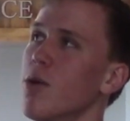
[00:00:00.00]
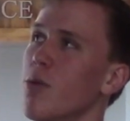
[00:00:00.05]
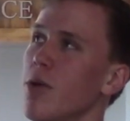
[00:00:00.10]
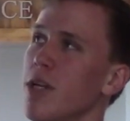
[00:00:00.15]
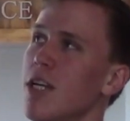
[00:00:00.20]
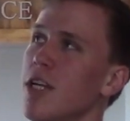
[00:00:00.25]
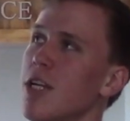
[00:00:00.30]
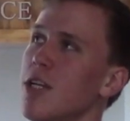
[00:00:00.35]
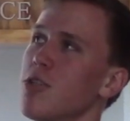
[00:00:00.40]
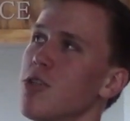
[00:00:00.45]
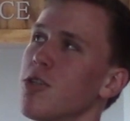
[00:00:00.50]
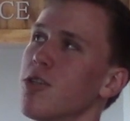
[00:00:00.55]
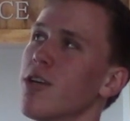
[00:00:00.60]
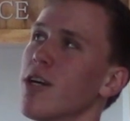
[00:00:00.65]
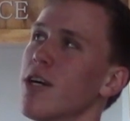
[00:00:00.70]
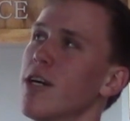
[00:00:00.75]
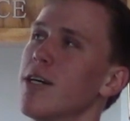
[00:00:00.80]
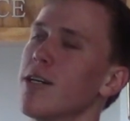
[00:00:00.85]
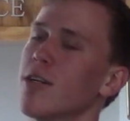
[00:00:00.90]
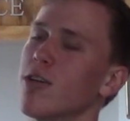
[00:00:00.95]
We needed
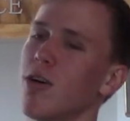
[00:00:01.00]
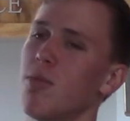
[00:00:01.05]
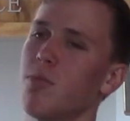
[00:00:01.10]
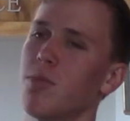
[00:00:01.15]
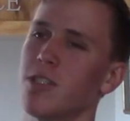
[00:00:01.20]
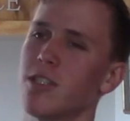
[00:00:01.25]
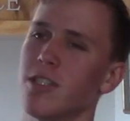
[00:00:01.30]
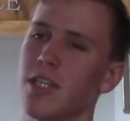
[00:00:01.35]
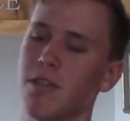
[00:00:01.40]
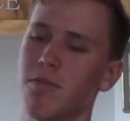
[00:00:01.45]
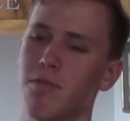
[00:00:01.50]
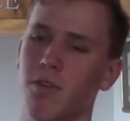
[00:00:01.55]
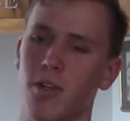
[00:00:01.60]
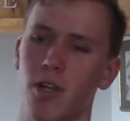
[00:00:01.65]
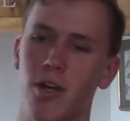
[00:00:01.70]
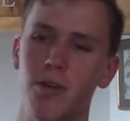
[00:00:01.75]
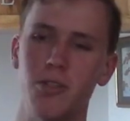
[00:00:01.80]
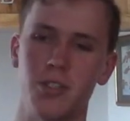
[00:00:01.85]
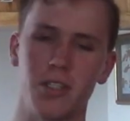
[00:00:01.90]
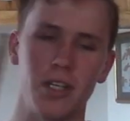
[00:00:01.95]
to compensate for
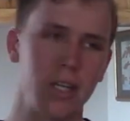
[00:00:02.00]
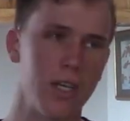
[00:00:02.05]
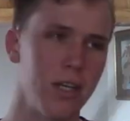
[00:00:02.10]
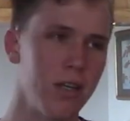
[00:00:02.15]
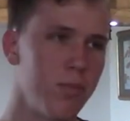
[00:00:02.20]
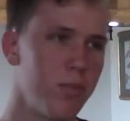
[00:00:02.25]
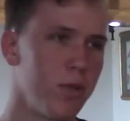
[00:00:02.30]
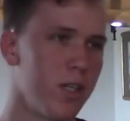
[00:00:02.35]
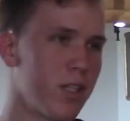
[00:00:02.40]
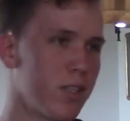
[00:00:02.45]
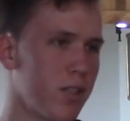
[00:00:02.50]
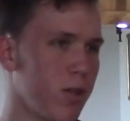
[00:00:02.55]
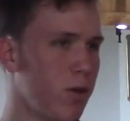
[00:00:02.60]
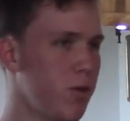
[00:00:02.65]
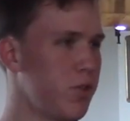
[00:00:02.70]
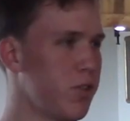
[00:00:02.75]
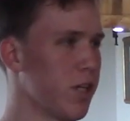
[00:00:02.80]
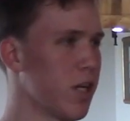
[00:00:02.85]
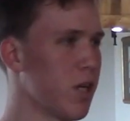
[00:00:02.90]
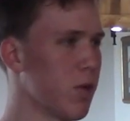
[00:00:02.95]
load shedding, because
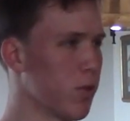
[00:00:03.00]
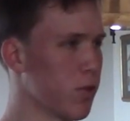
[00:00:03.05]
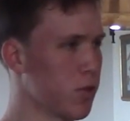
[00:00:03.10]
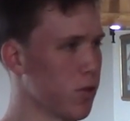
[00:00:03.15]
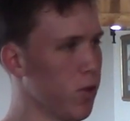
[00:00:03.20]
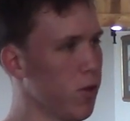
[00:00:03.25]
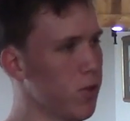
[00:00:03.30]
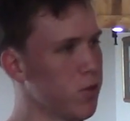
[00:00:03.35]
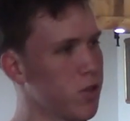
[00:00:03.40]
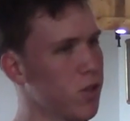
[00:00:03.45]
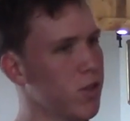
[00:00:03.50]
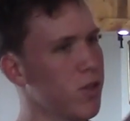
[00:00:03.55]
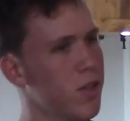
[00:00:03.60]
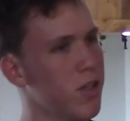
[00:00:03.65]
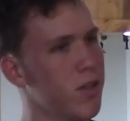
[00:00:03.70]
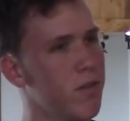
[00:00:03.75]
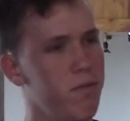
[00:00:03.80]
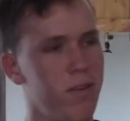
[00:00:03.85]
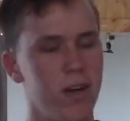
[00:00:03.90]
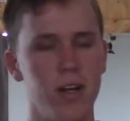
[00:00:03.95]
load shedding was also
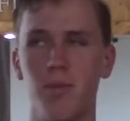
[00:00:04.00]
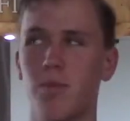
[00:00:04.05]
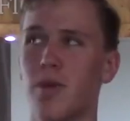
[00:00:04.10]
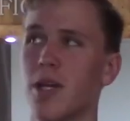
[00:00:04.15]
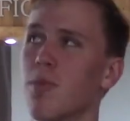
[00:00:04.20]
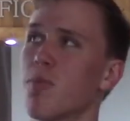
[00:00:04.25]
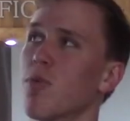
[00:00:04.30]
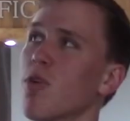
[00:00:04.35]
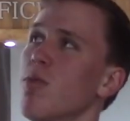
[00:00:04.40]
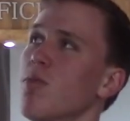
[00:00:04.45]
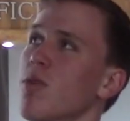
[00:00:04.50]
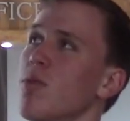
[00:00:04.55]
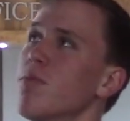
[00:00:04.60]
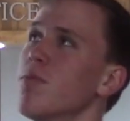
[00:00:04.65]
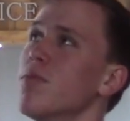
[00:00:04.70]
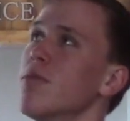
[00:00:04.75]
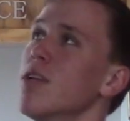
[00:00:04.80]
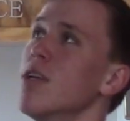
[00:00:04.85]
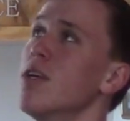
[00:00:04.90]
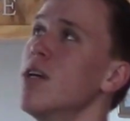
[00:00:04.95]
a very big
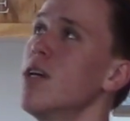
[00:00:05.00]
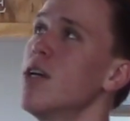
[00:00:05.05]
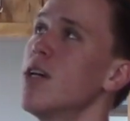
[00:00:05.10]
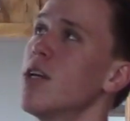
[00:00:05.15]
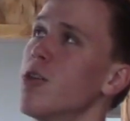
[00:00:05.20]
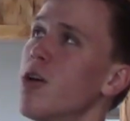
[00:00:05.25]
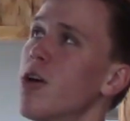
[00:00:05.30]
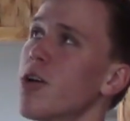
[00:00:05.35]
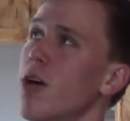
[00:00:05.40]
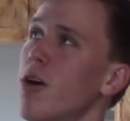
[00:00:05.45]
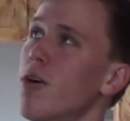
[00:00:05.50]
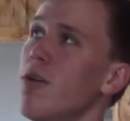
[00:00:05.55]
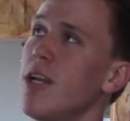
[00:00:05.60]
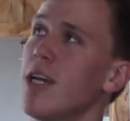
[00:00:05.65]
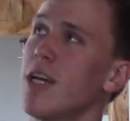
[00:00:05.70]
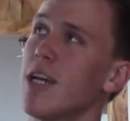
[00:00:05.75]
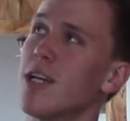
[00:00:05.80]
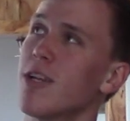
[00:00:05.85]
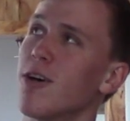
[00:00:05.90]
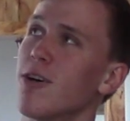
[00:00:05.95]
problem, not
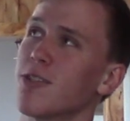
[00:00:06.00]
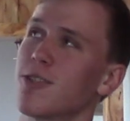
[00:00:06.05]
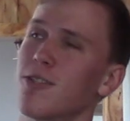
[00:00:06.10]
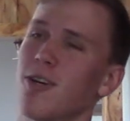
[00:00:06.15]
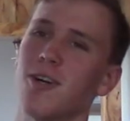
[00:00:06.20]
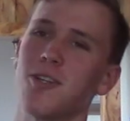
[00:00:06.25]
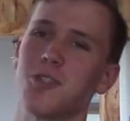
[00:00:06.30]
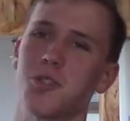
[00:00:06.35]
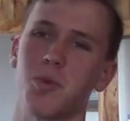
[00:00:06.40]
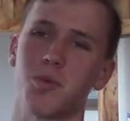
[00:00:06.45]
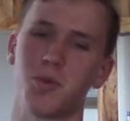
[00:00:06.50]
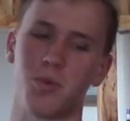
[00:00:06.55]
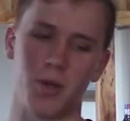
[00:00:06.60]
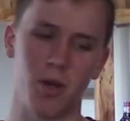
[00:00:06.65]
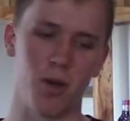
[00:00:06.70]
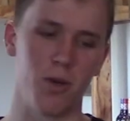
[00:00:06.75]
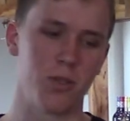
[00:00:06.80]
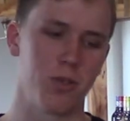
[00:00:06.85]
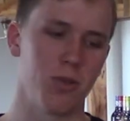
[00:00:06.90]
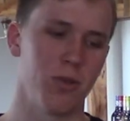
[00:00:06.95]
only in our side jobs
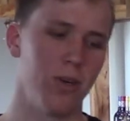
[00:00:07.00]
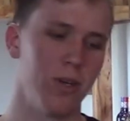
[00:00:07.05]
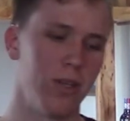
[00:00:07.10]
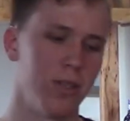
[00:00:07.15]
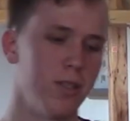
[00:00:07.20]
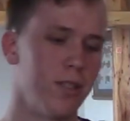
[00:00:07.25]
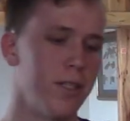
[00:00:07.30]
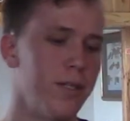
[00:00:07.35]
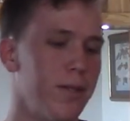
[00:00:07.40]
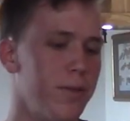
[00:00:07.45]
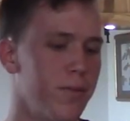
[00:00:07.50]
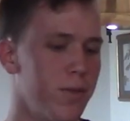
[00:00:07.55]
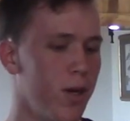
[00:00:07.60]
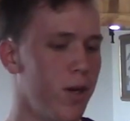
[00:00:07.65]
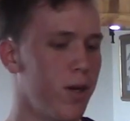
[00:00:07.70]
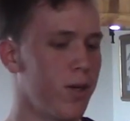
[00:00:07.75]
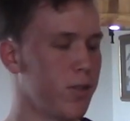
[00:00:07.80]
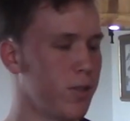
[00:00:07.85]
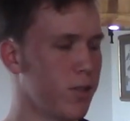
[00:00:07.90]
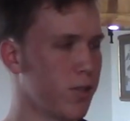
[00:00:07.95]
but also
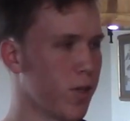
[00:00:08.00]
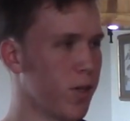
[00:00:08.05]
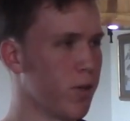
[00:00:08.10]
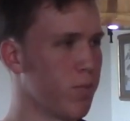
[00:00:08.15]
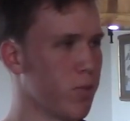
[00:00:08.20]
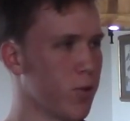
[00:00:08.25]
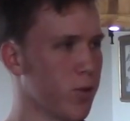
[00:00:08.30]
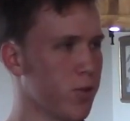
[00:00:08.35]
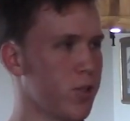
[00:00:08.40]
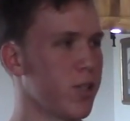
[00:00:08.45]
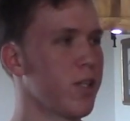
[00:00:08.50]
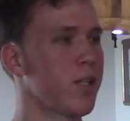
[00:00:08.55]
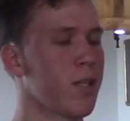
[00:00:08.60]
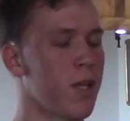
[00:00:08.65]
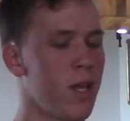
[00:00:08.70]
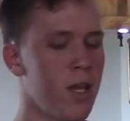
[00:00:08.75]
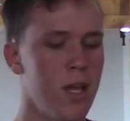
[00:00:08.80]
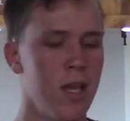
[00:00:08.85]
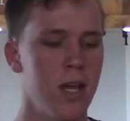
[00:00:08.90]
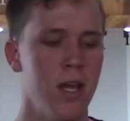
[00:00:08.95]
our design project.